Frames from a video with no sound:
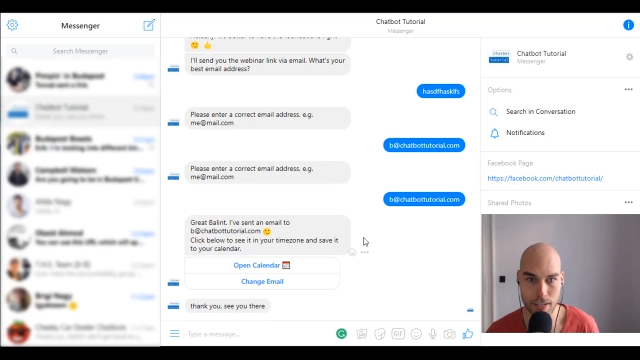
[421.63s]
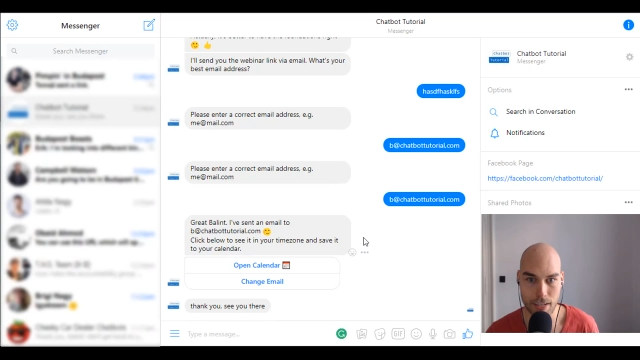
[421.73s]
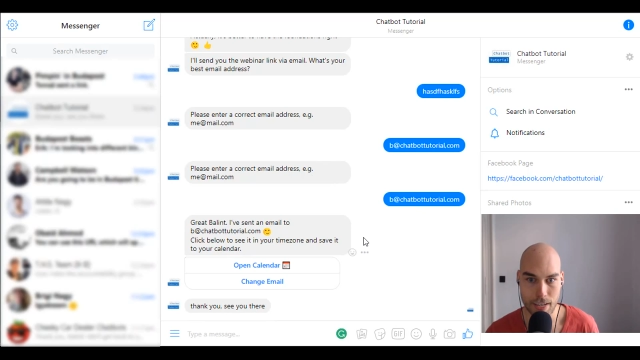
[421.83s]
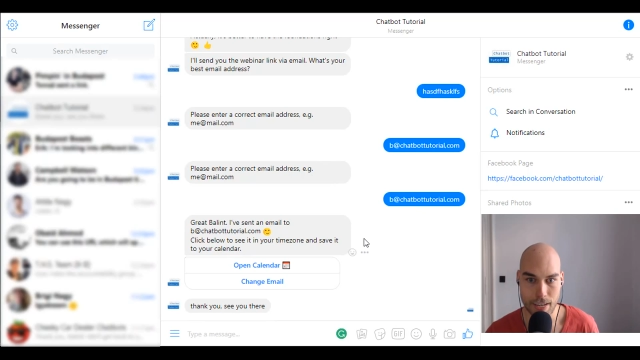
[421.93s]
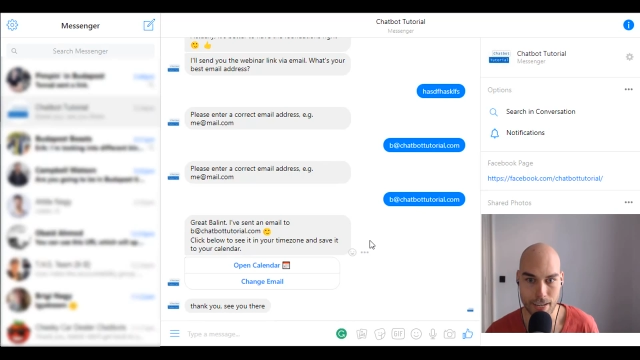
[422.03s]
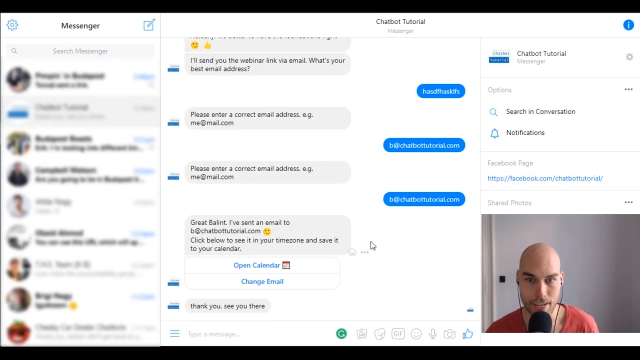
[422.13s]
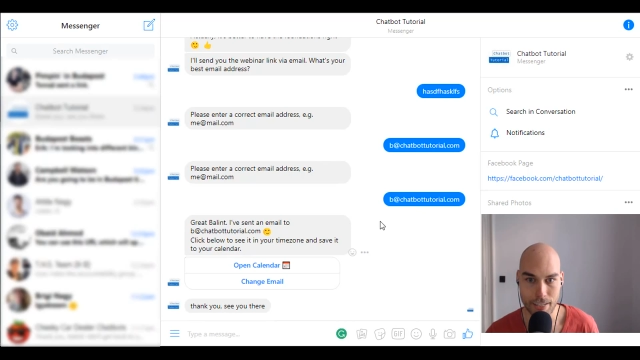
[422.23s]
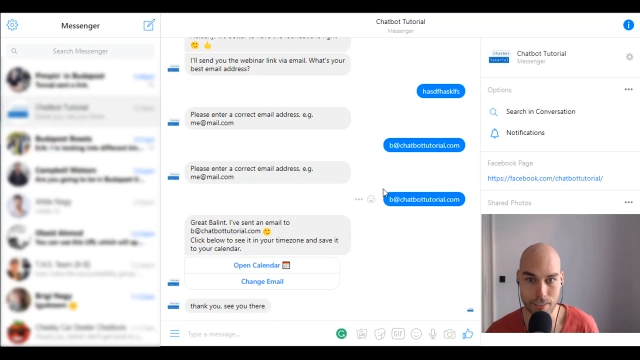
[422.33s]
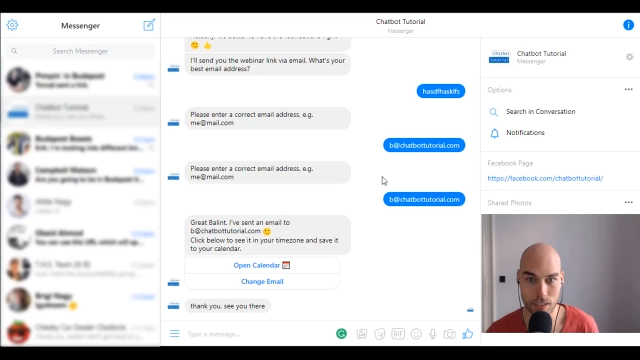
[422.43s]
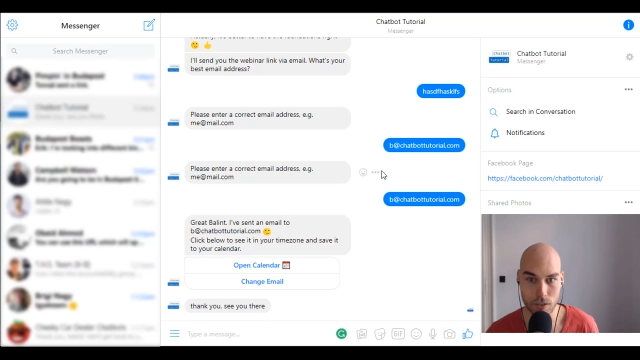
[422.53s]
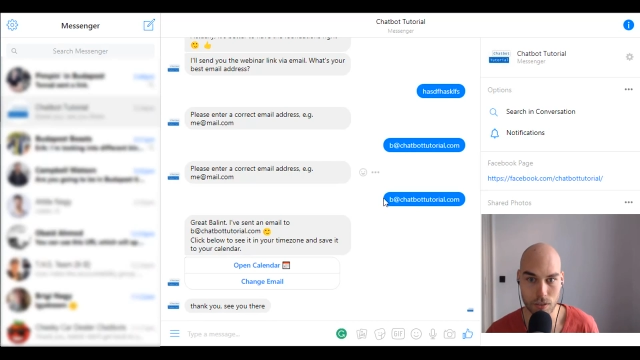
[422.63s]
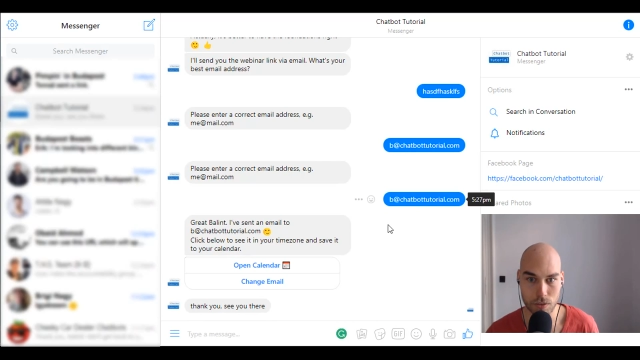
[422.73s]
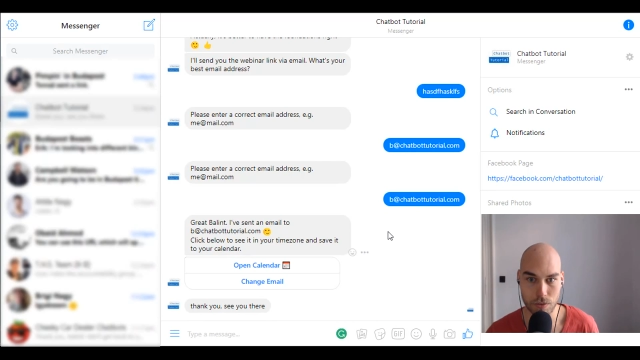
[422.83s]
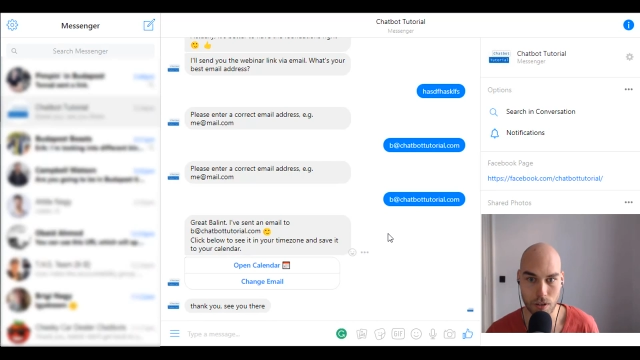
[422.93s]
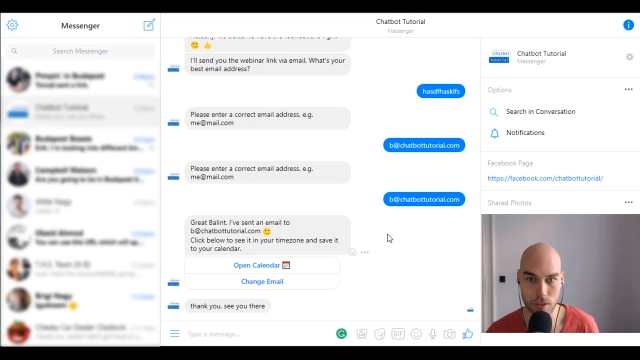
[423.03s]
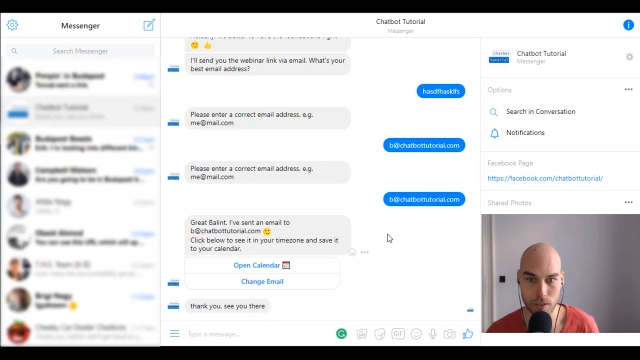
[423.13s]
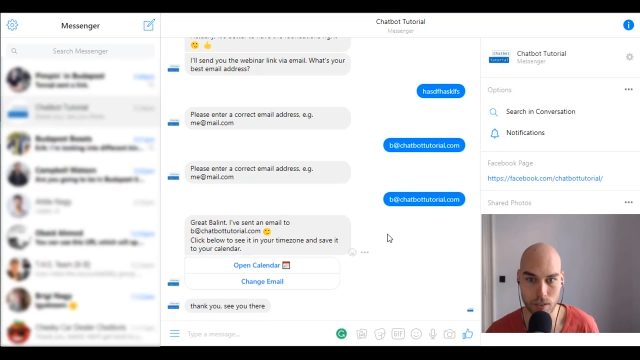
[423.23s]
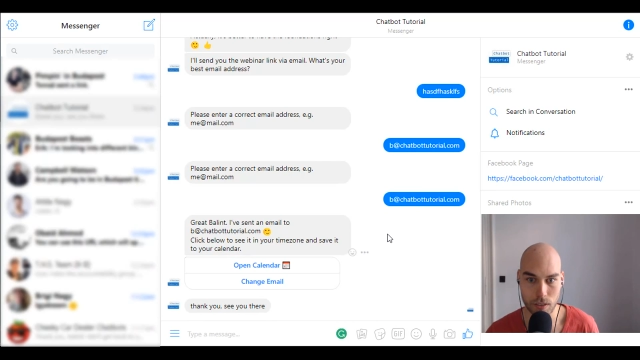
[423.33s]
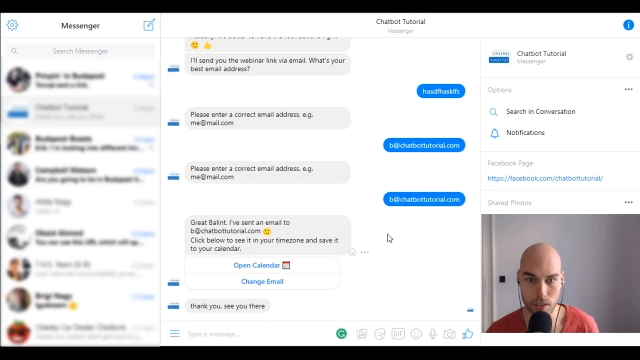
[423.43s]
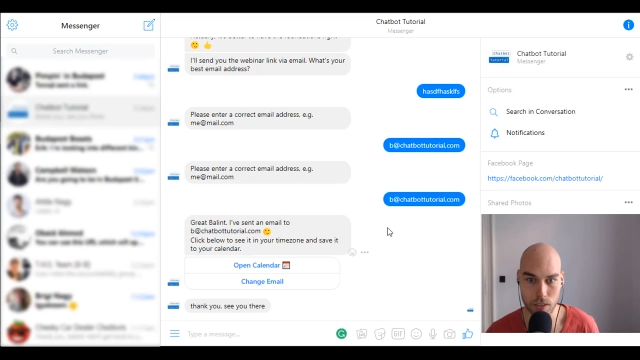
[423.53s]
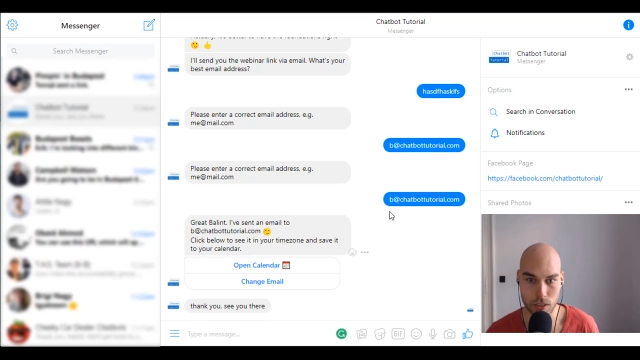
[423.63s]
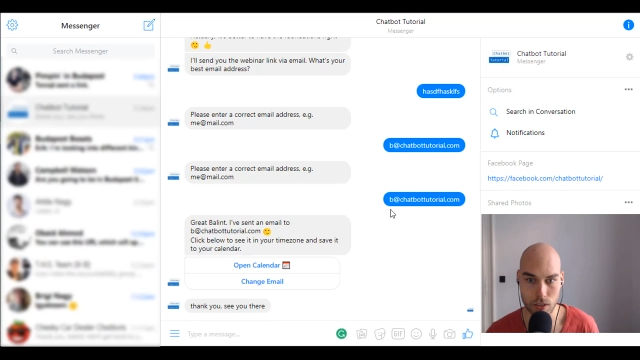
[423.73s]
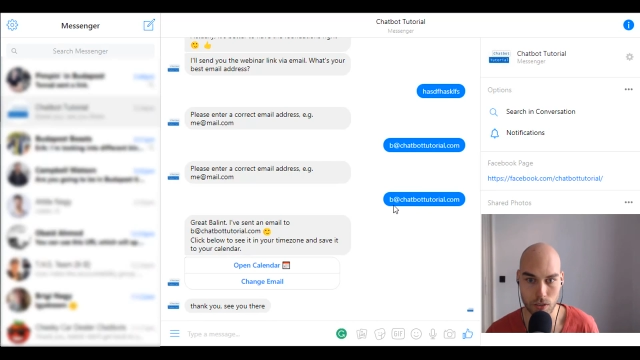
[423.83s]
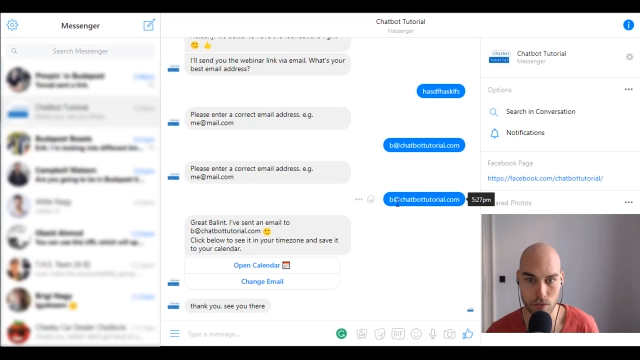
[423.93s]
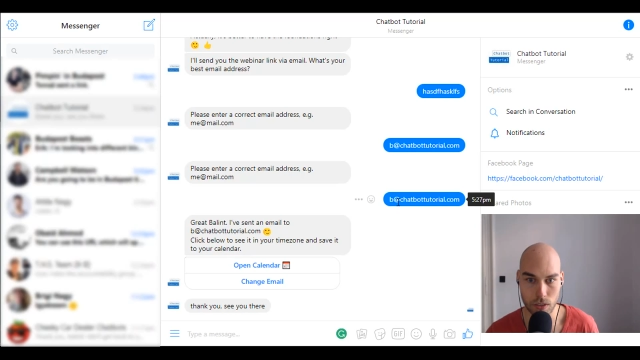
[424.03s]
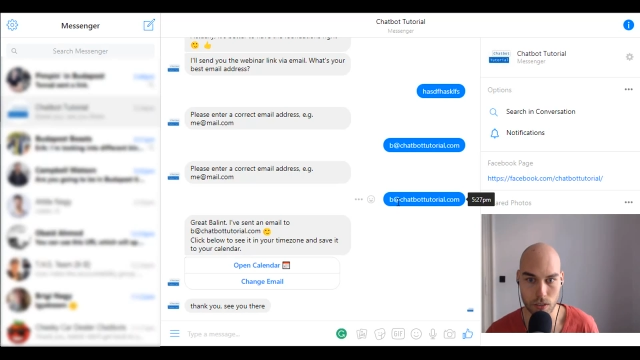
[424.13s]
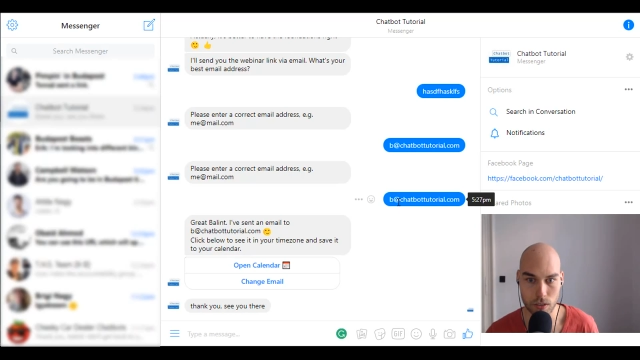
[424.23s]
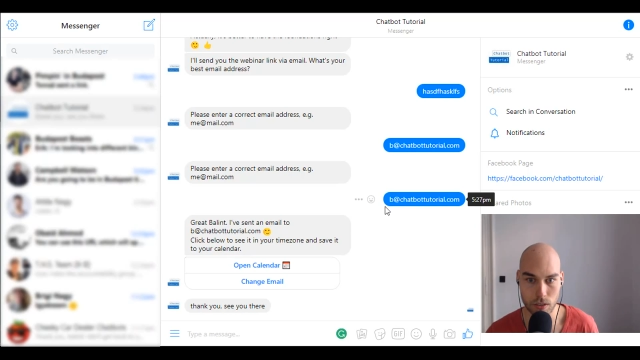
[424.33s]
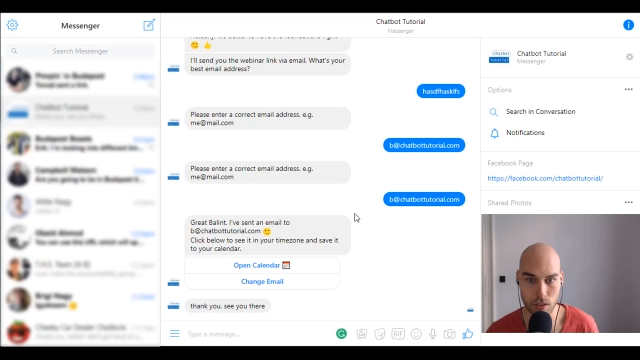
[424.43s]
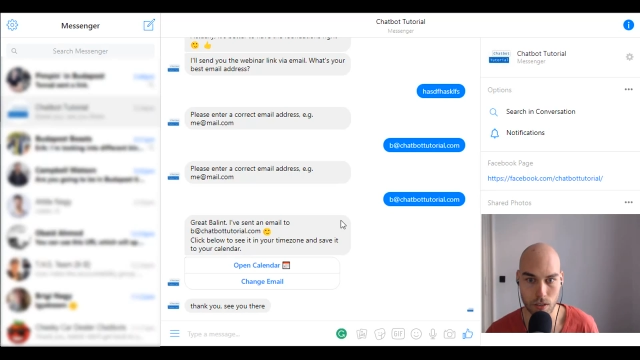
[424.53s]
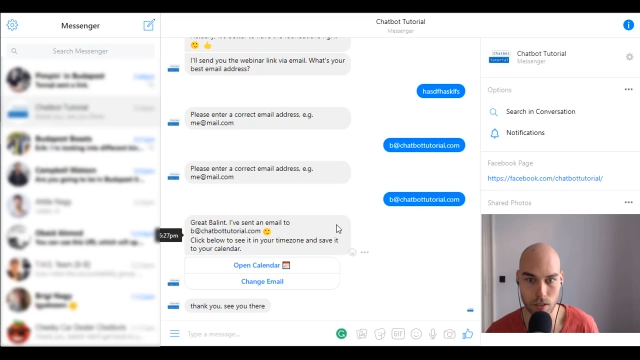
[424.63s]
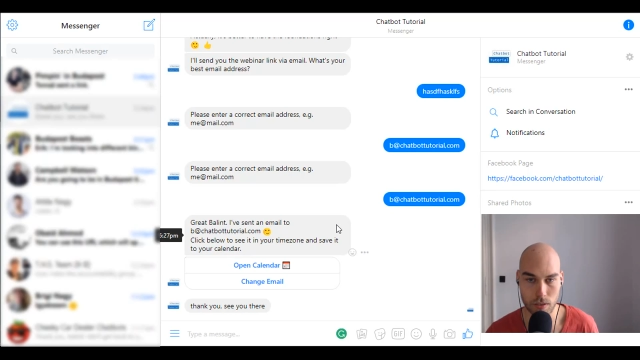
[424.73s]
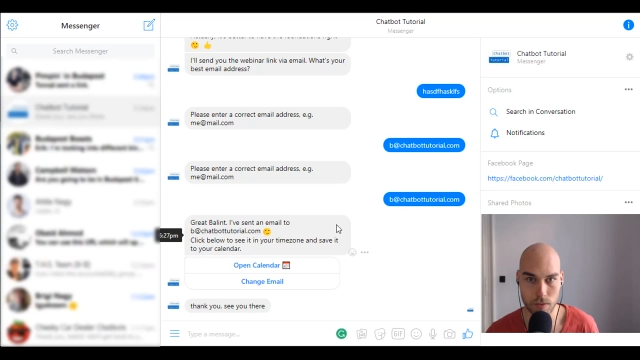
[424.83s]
And I also found the issue which uh,